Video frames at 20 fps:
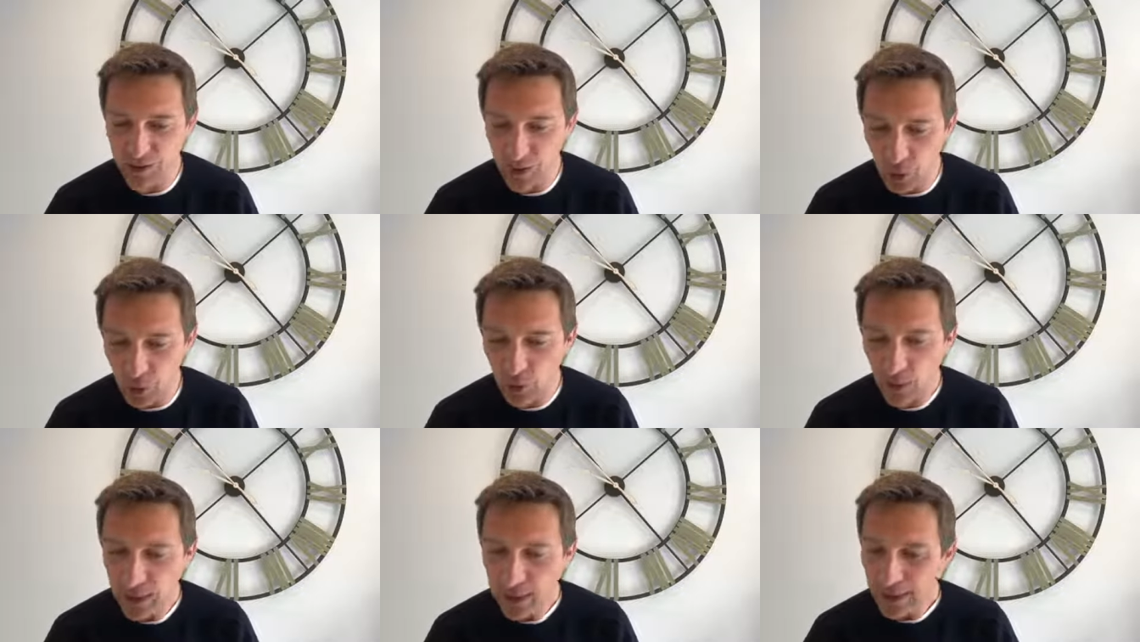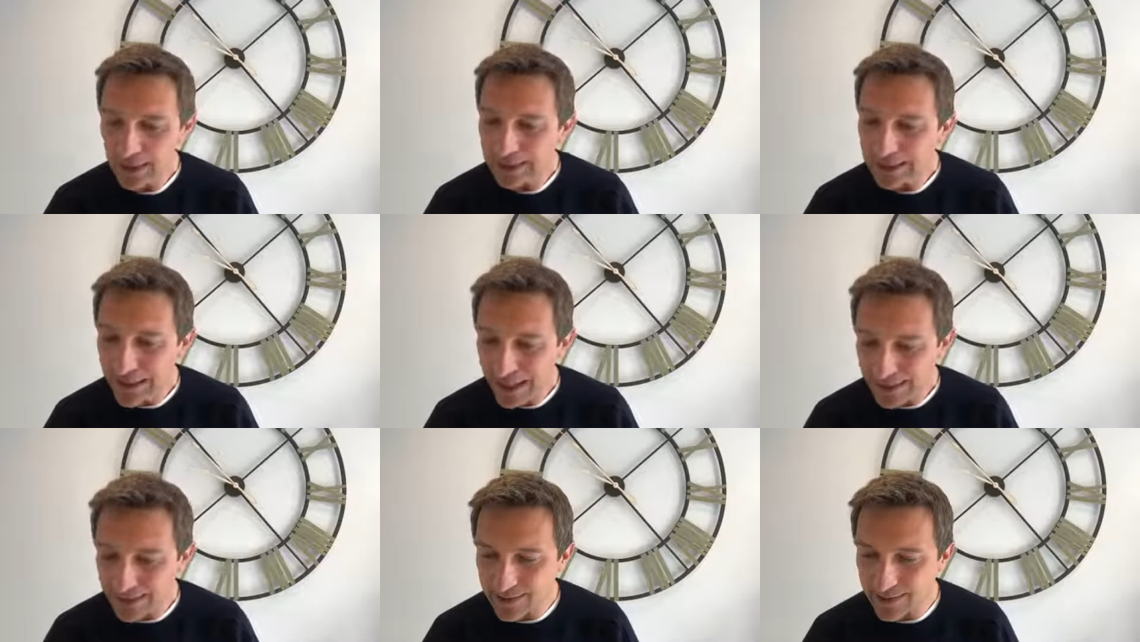So
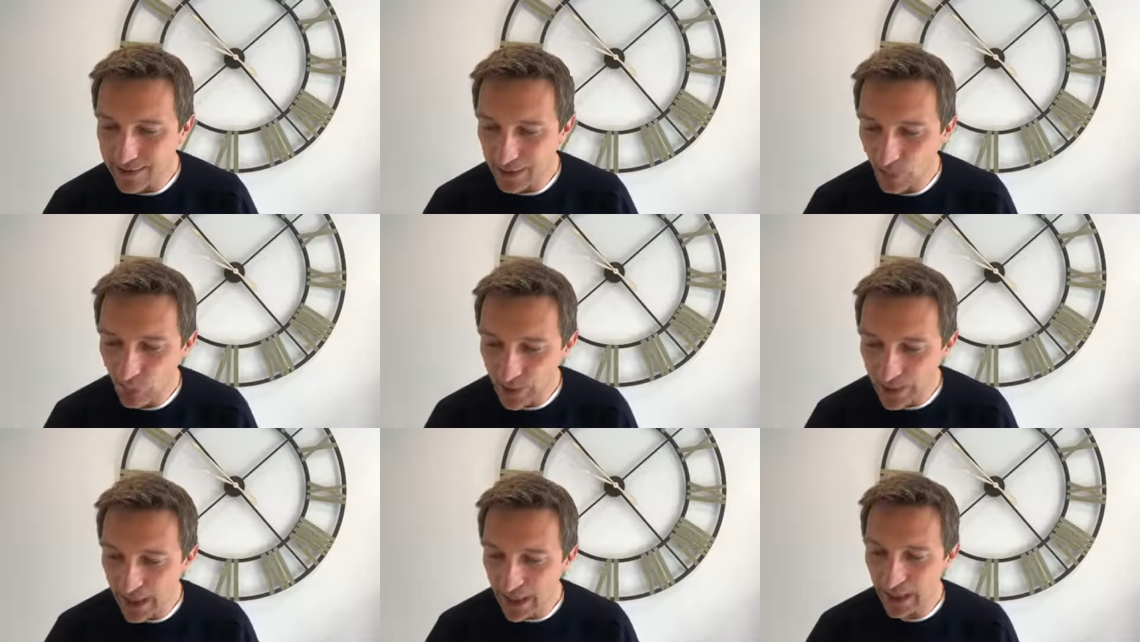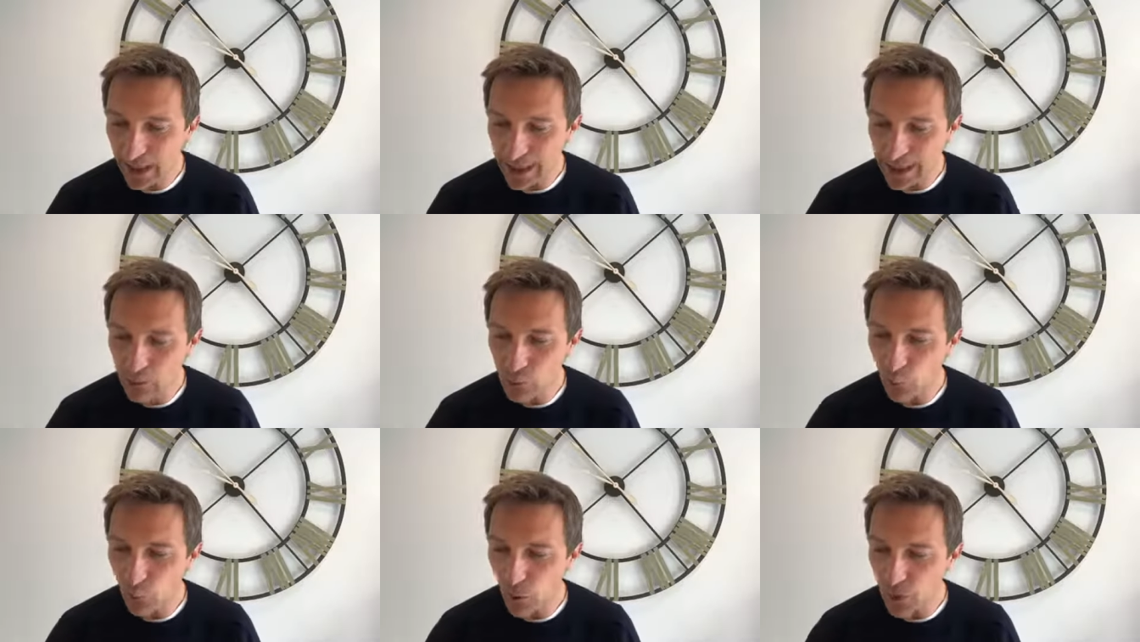let's, without
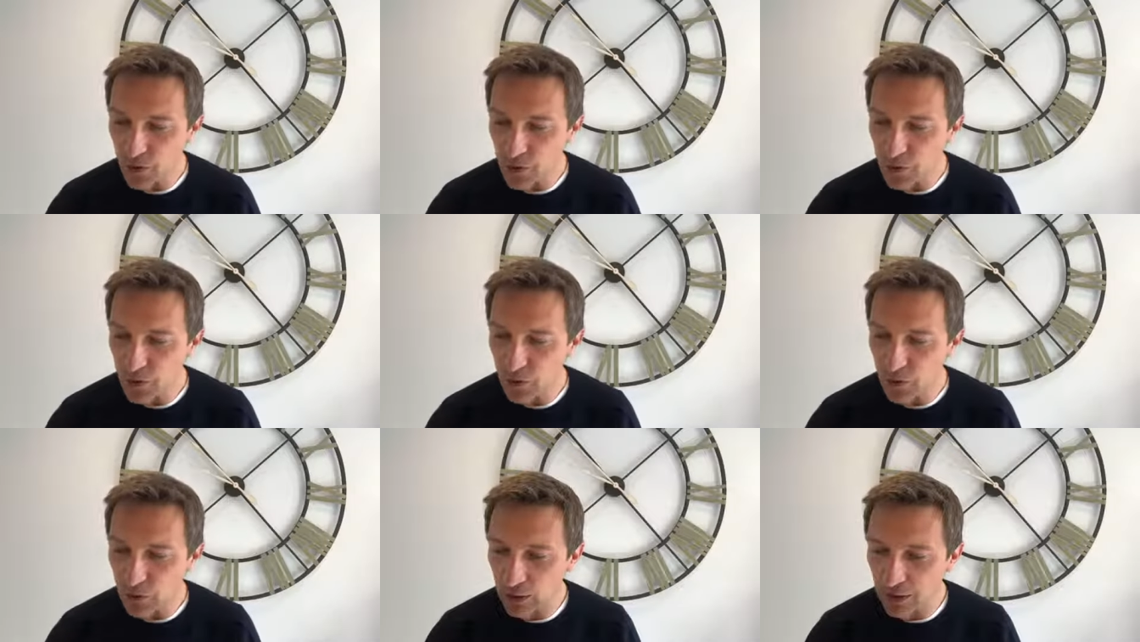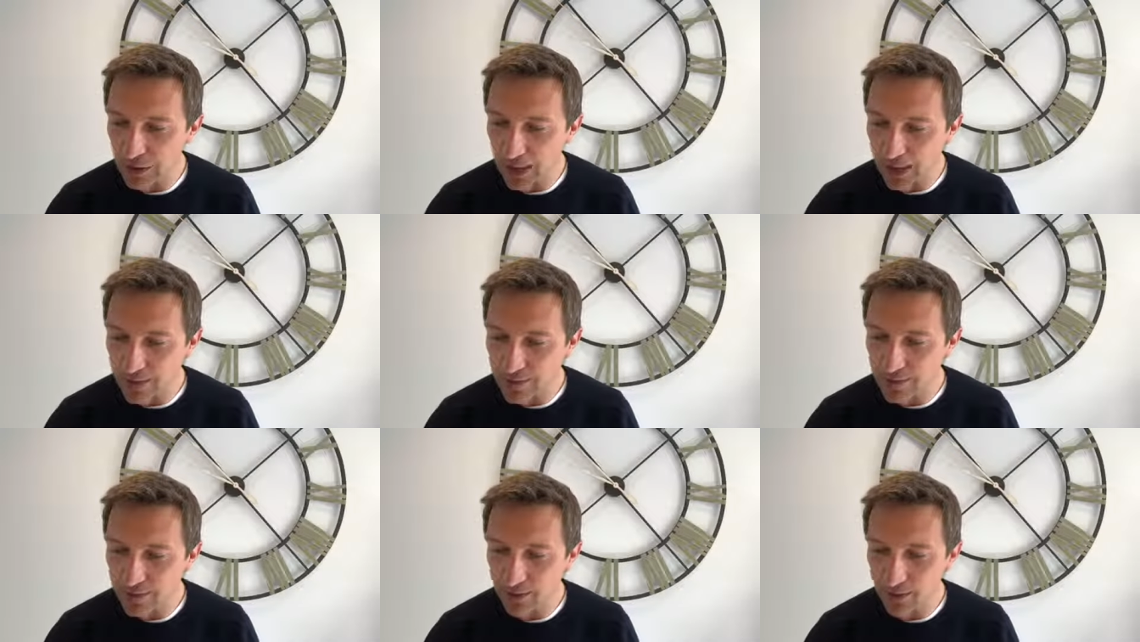any more ado,
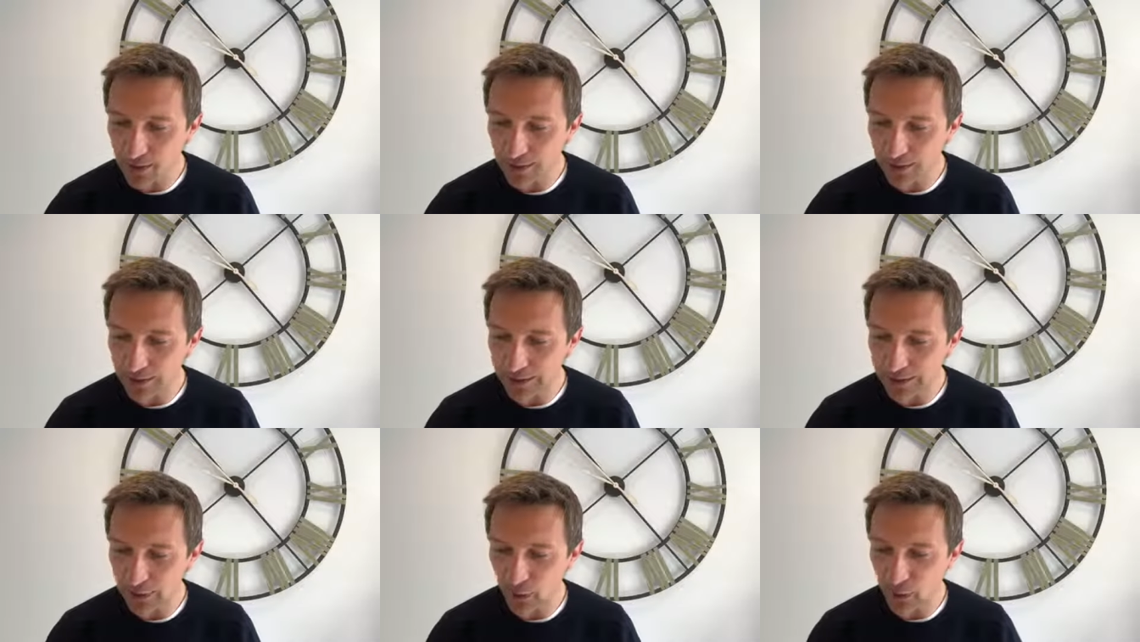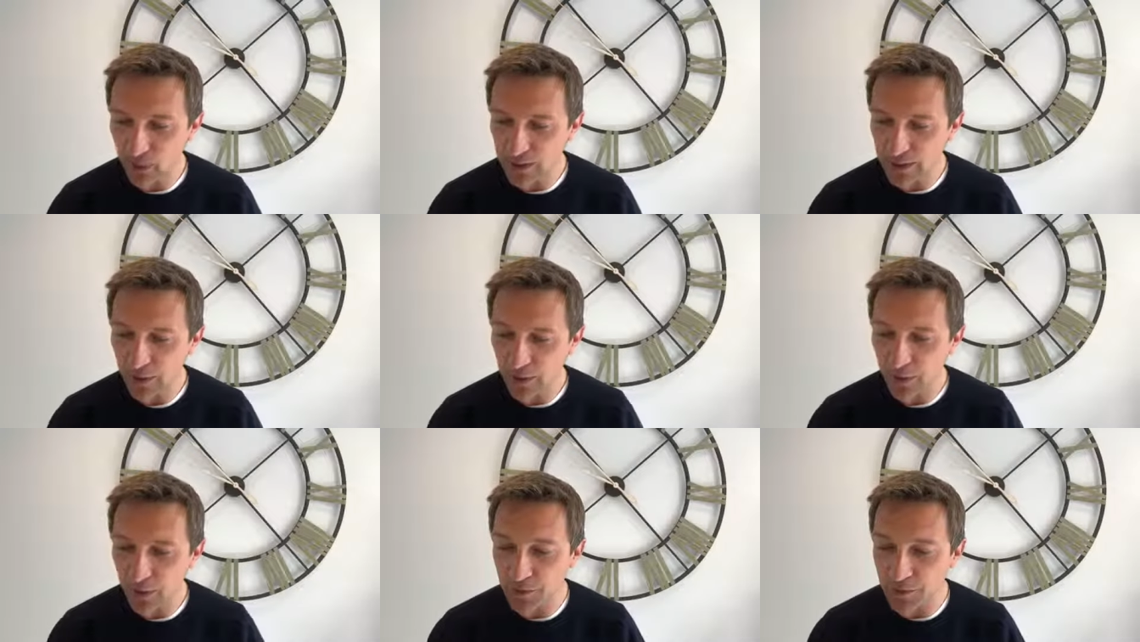let's get on
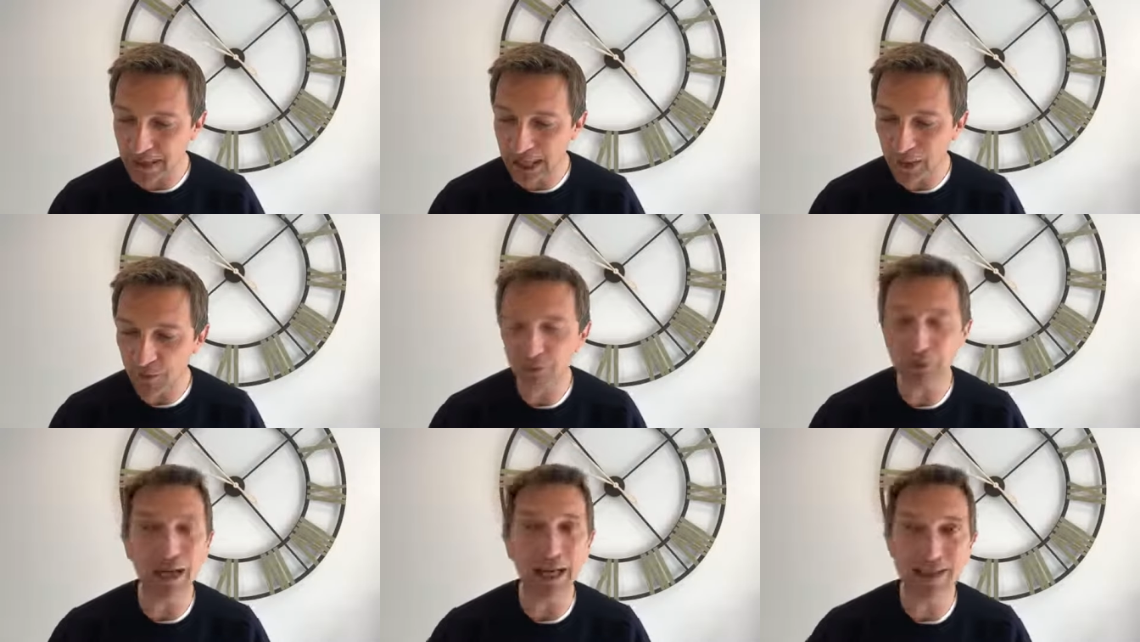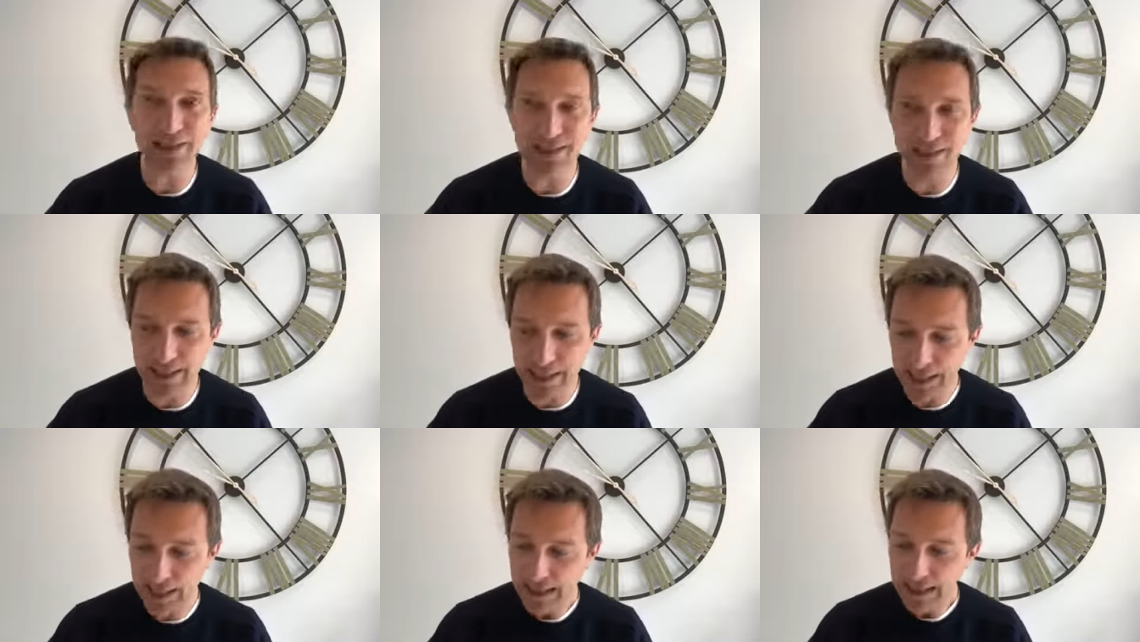with some of those. Catherine
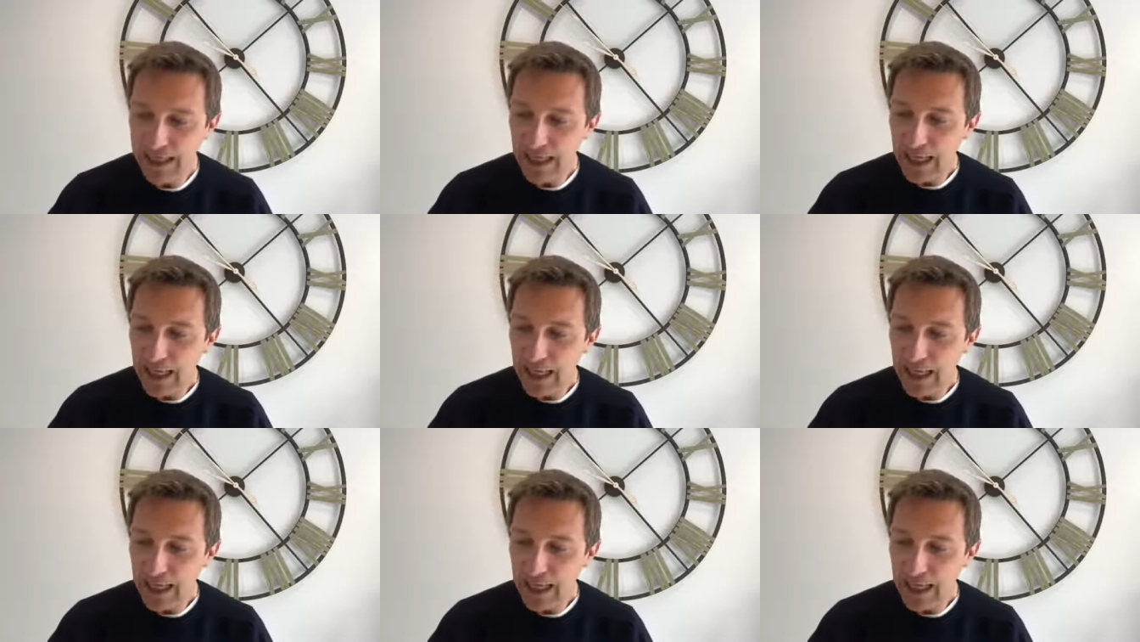Anstey